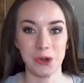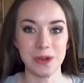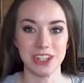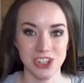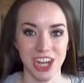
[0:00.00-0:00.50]

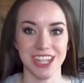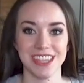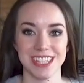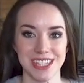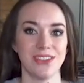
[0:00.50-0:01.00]
always check
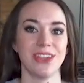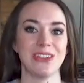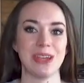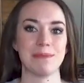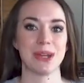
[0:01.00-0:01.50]
the
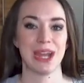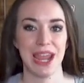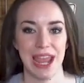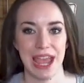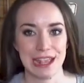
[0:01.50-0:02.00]
serial
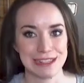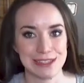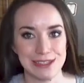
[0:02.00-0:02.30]
number as